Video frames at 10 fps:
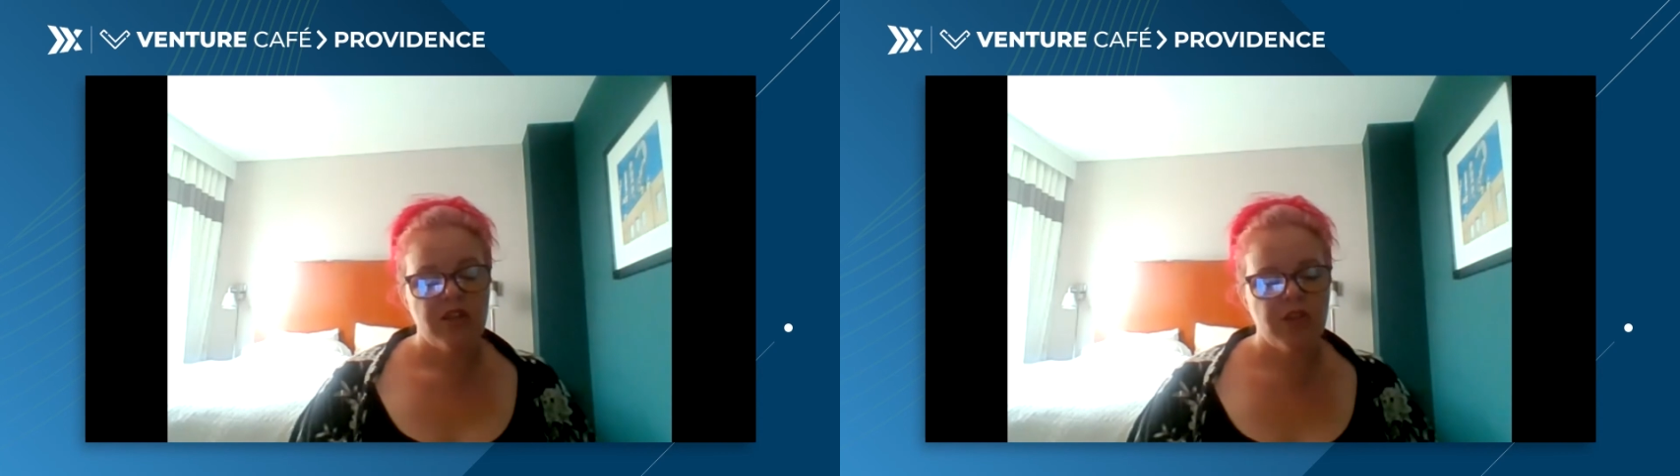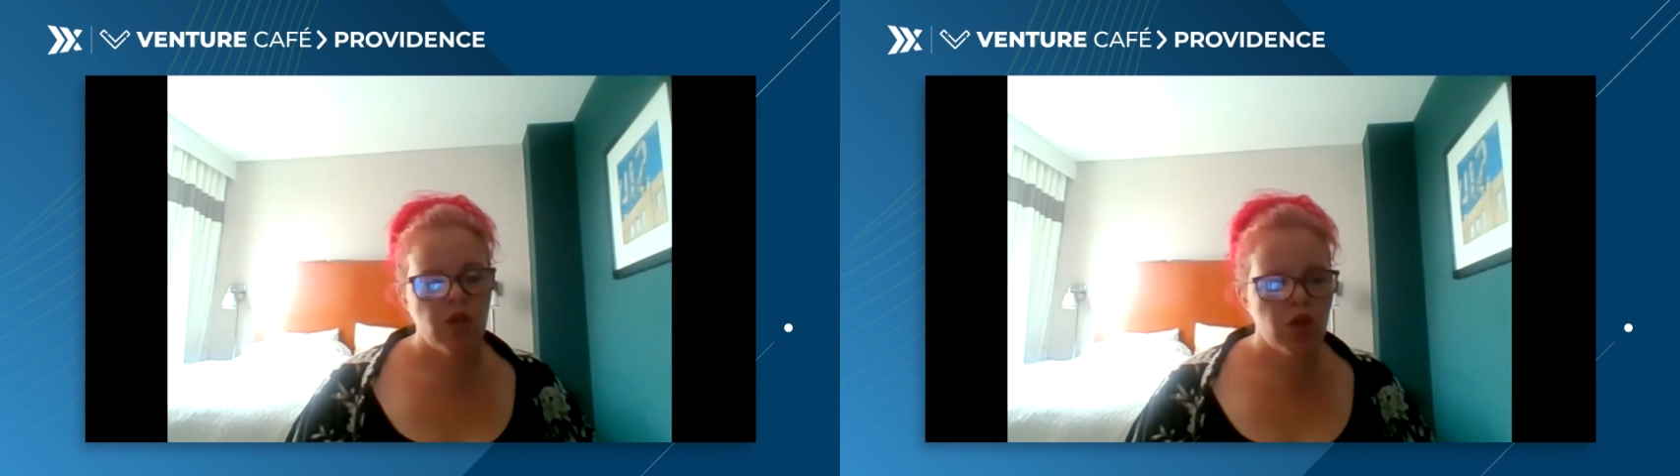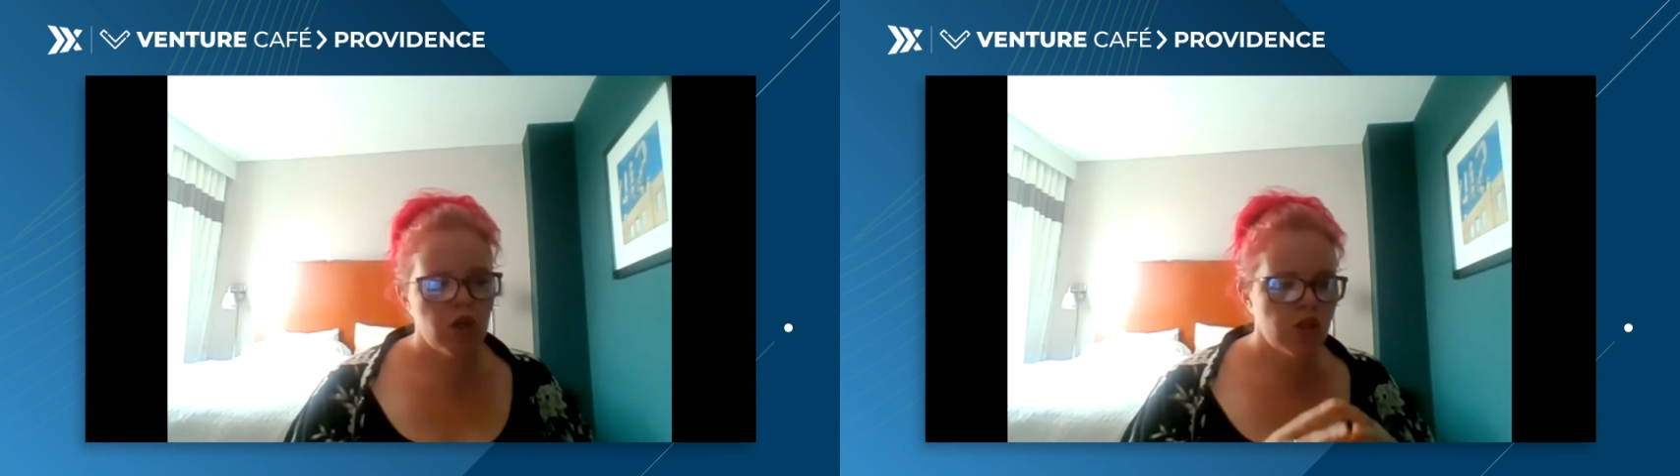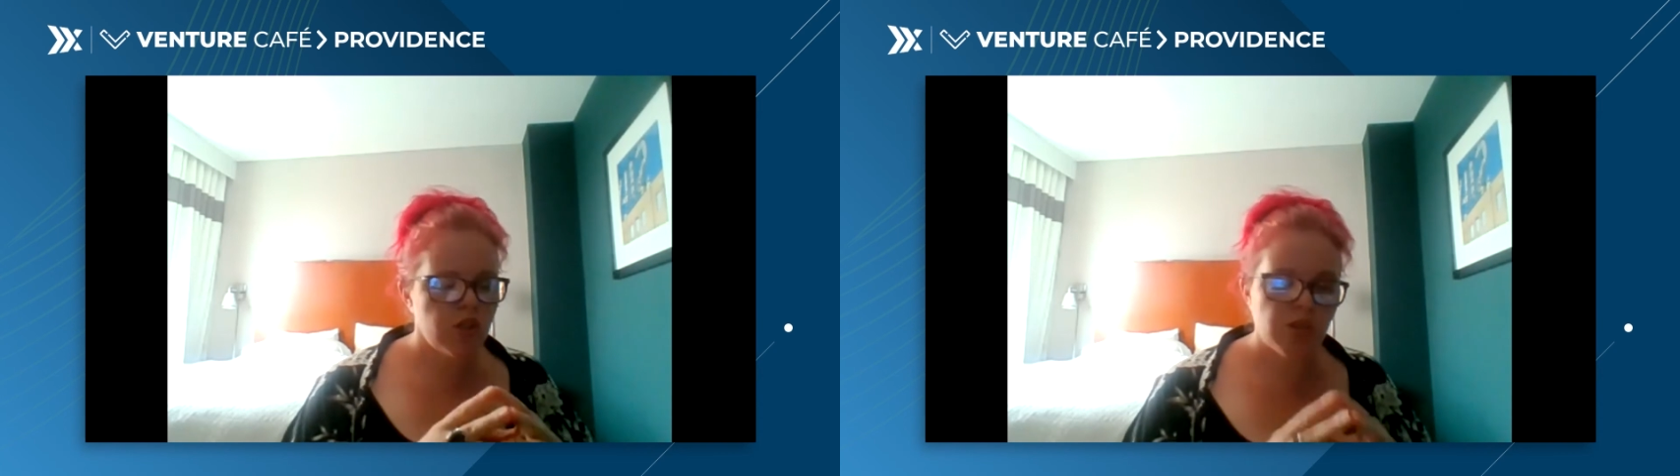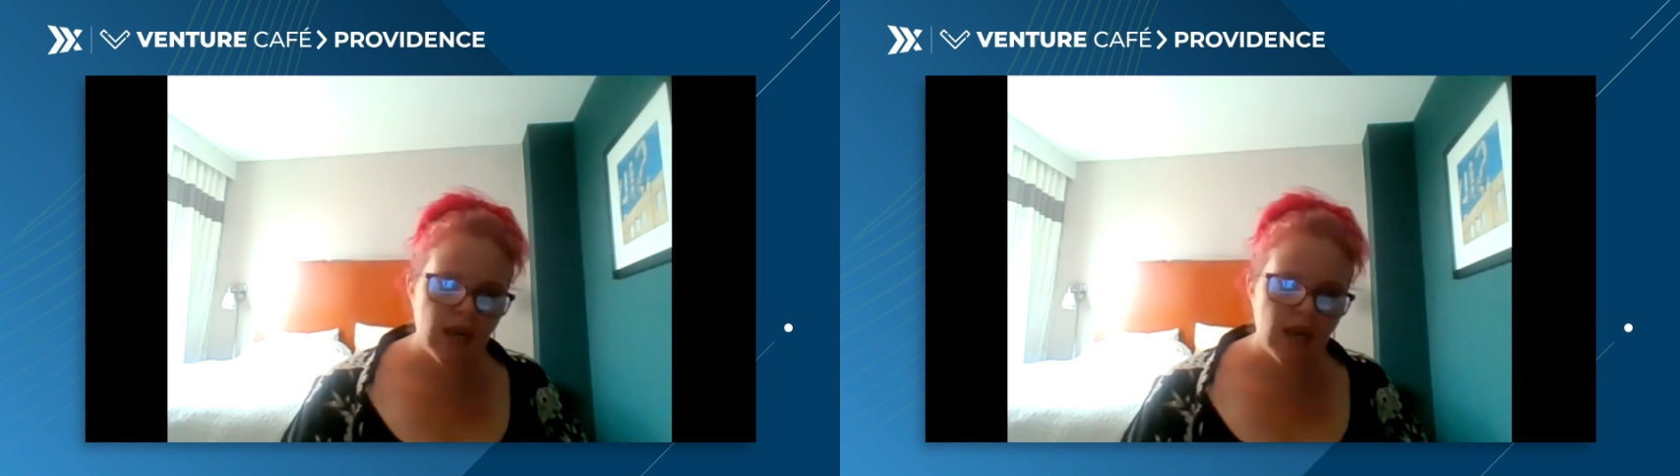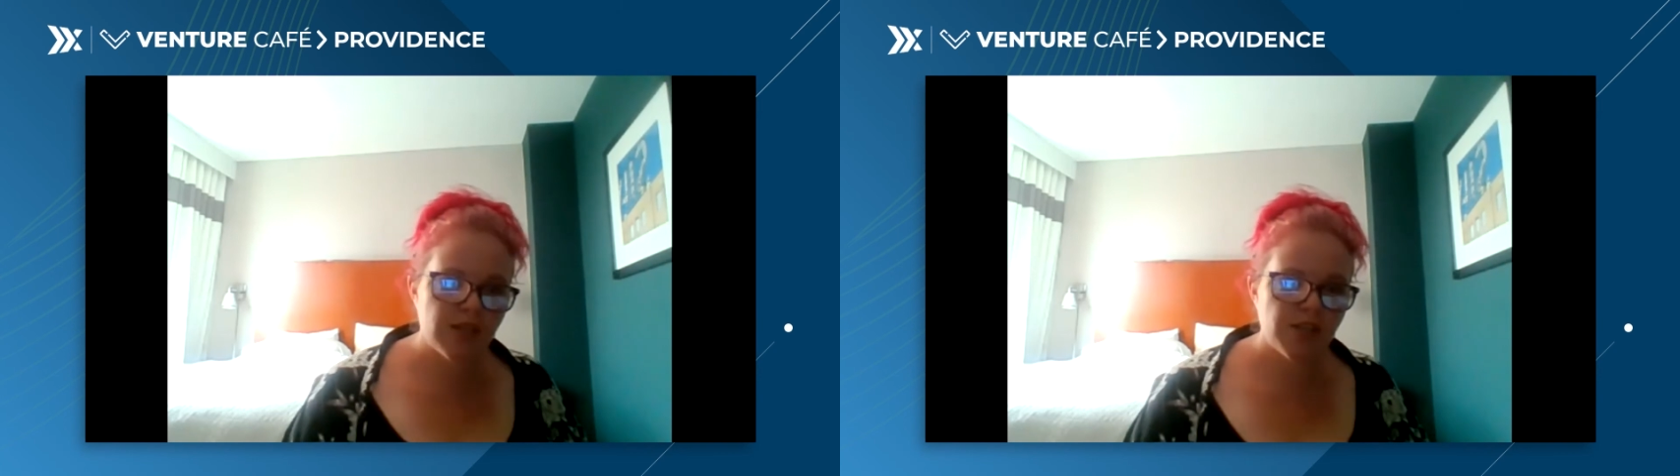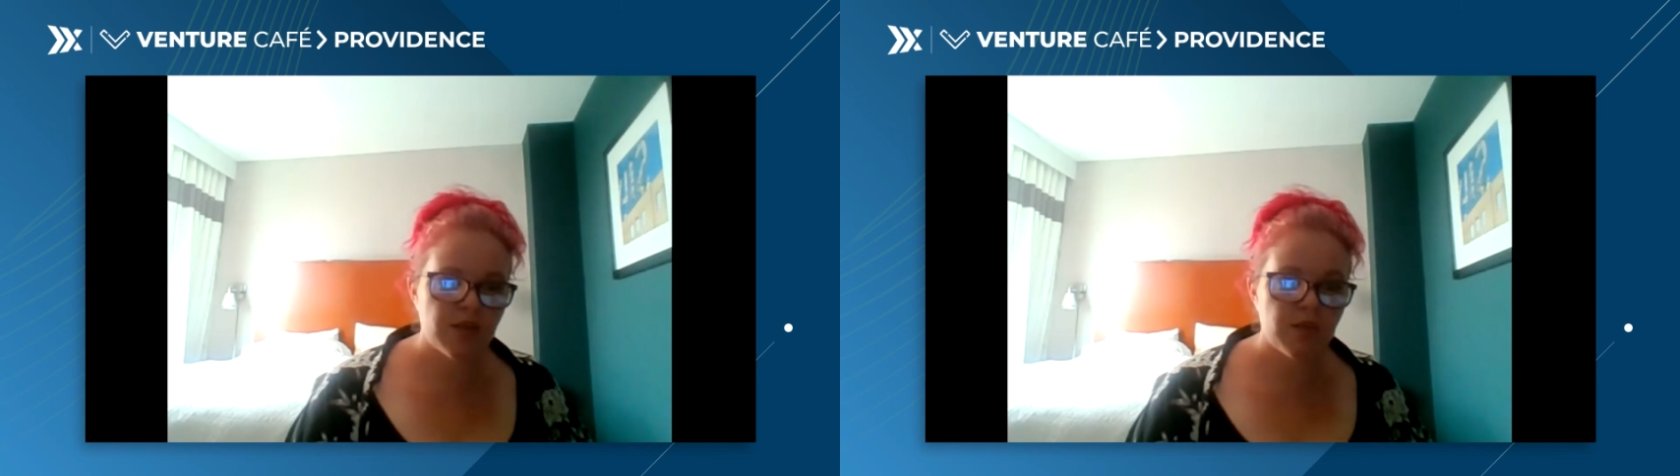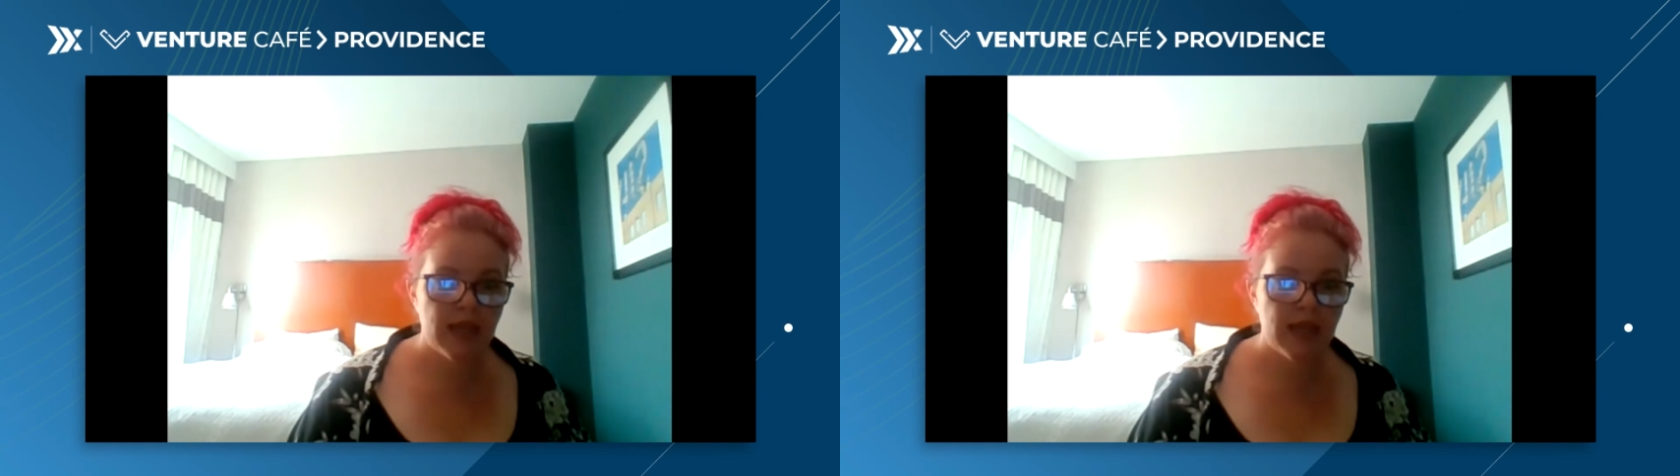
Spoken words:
the strategy that